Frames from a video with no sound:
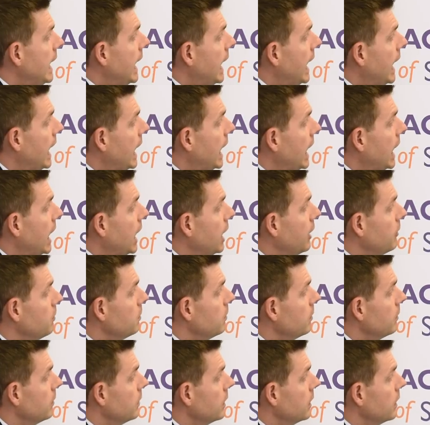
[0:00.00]

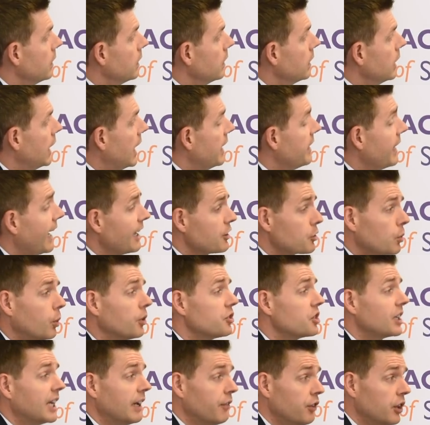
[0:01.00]
And that's
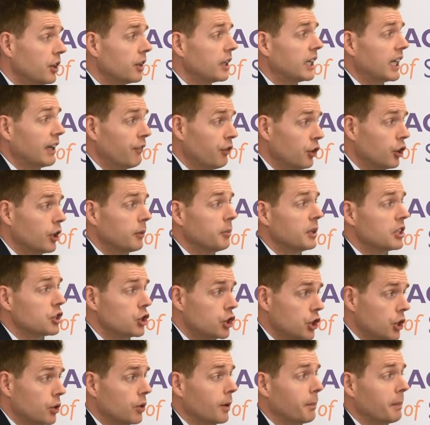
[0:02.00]
what's given them this
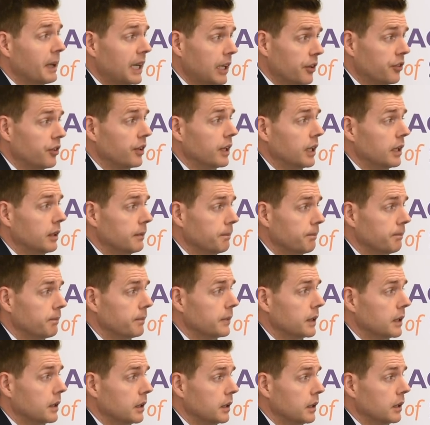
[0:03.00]
durability
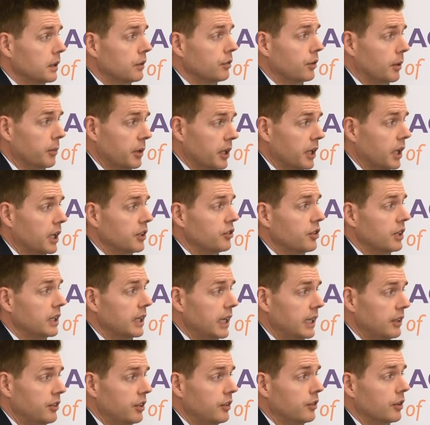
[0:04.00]
from the
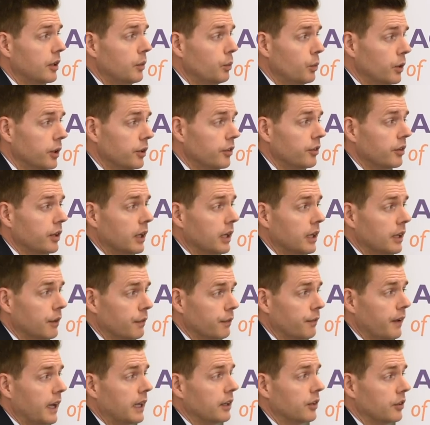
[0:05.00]
1980s onwards, that in
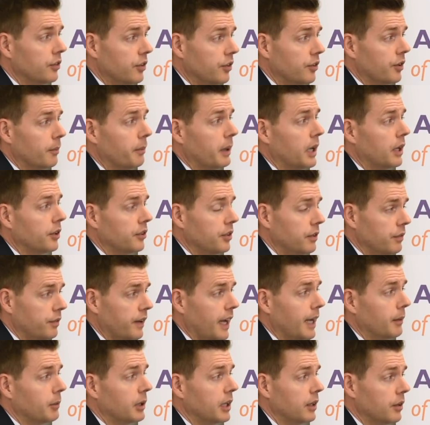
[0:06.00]
effect this is a party
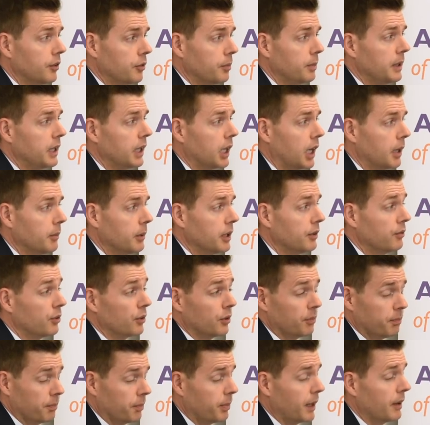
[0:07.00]
family that's been coming
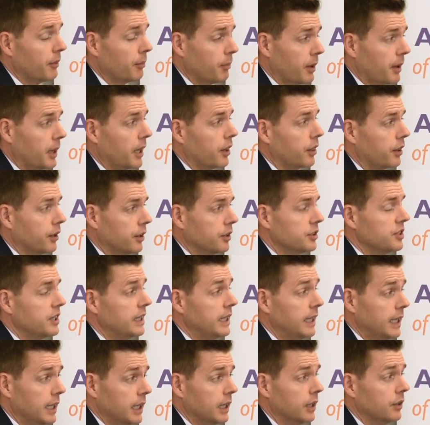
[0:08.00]
for about 30
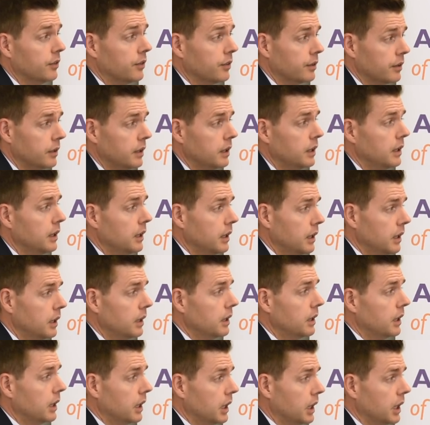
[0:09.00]
years.
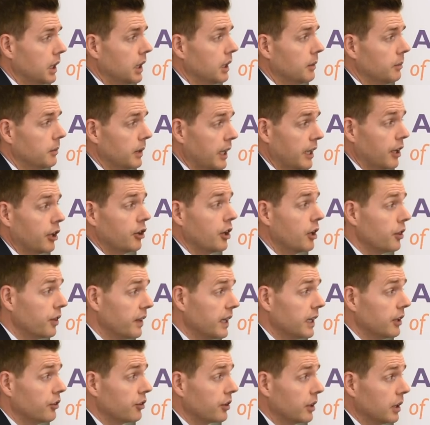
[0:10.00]
And I don't
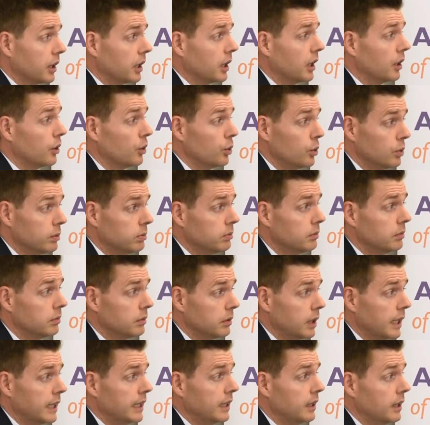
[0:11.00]
think it's going to go
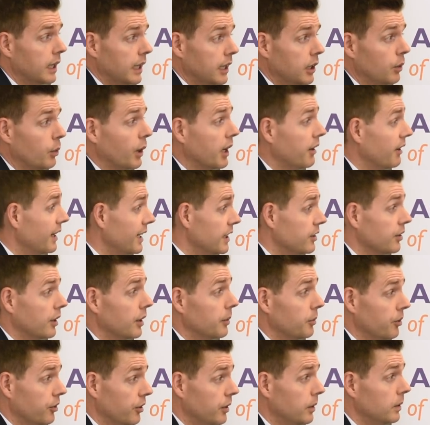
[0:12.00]
anywhere
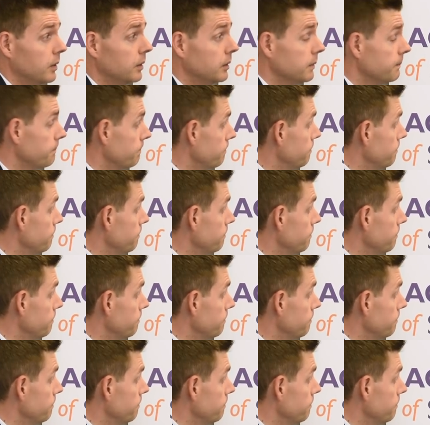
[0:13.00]
anytime soon.